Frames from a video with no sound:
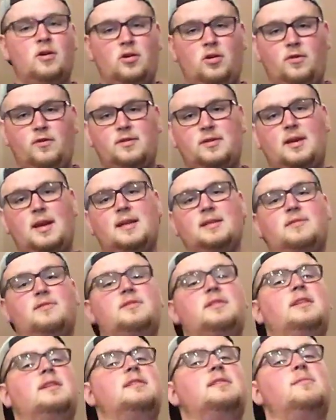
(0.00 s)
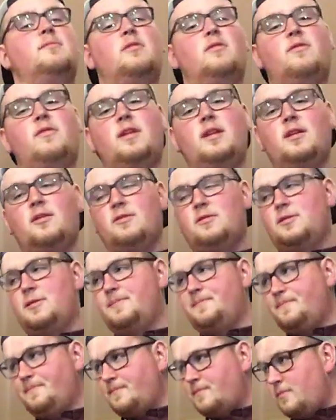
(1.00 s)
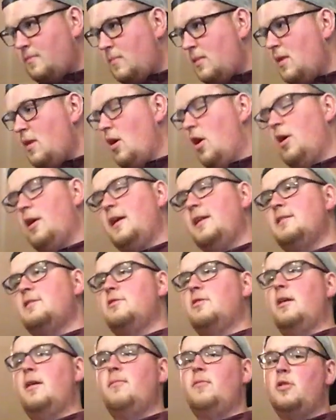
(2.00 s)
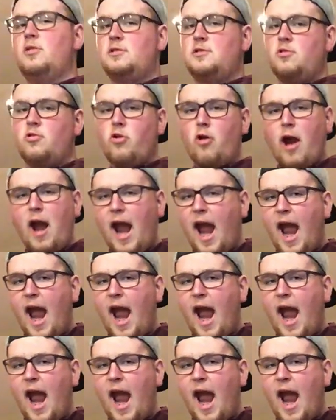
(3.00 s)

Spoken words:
who you guys have seen in some of the videos on Instagram, goes "Rah!"